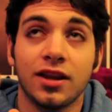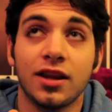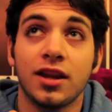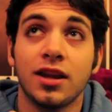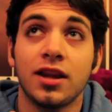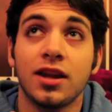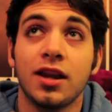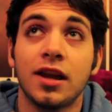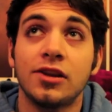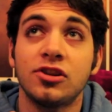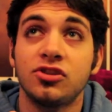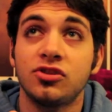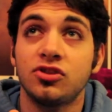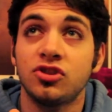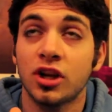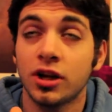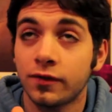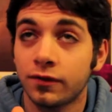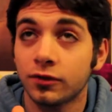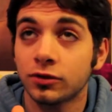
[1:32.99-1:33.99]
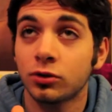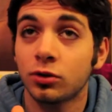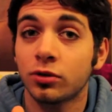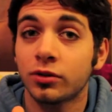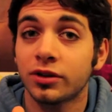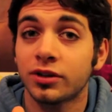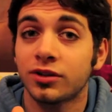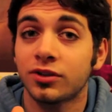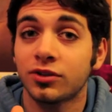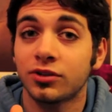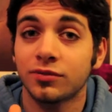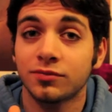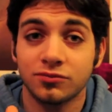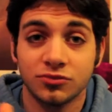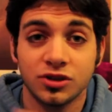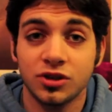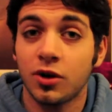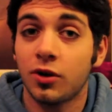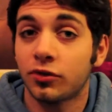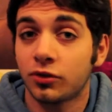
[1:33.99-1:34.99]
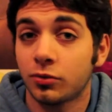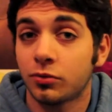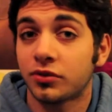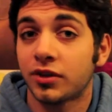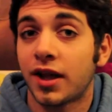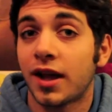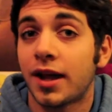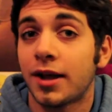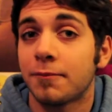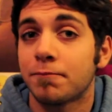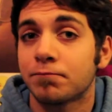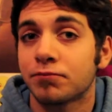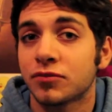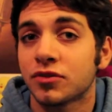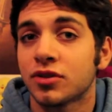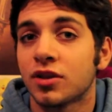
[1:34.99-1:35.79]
And Jennifer Lawrence, she also was hot.